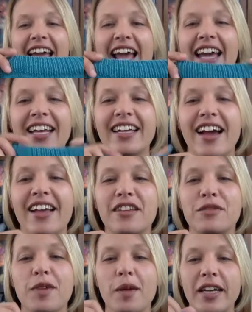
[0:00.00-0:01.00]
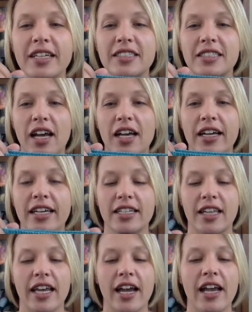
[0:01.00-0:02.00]
And I got the ribbing done.
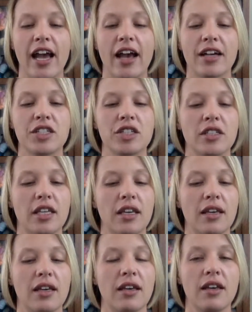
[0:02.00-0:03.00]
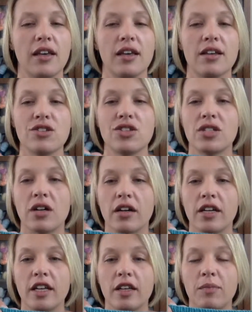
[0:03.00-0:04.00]
I actually
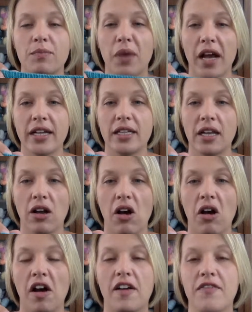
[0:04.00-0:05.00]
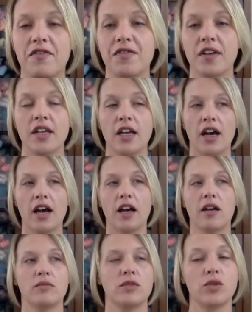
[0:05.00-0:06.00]
started binding off
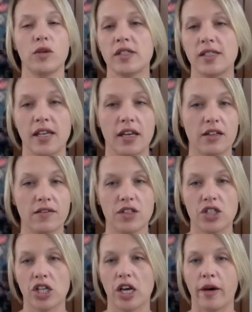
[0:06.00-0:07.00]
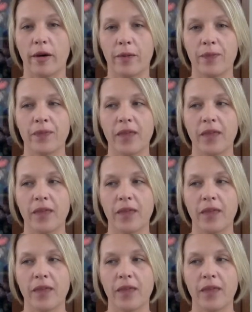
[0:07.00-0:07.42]
towards the end of the show.